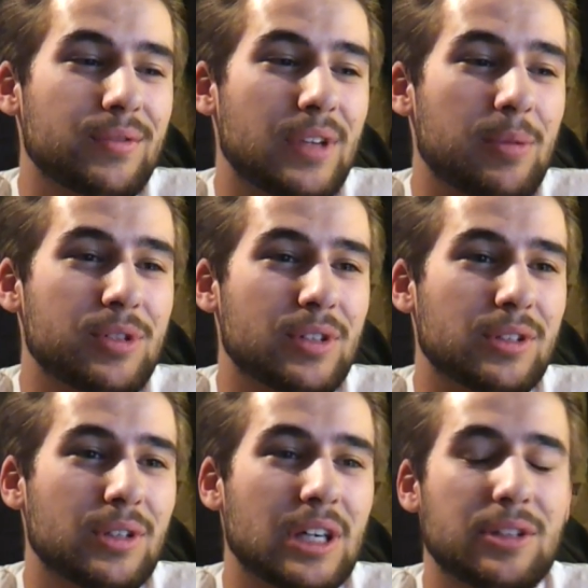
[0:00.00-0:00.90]
I'm just gonna
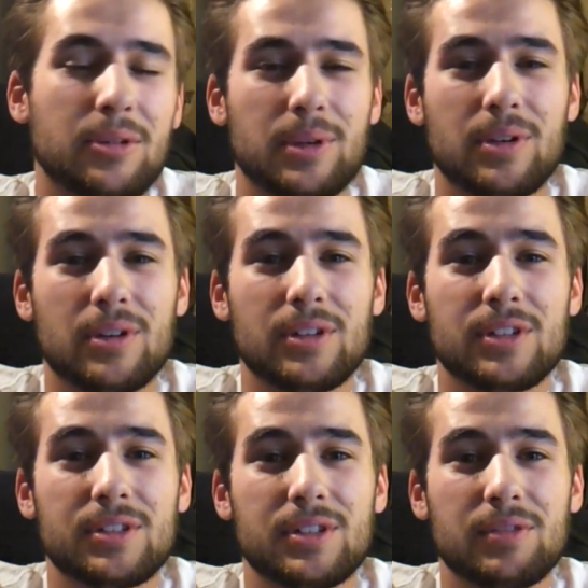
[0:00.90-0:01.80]
throw it out there
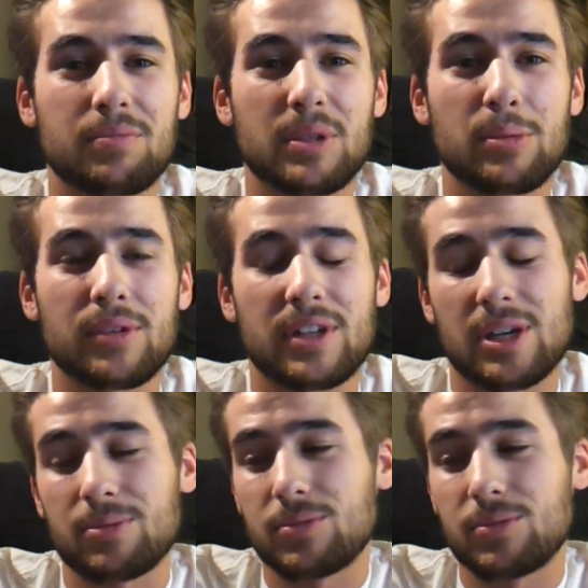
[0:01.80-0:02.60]
regardless if people think I'm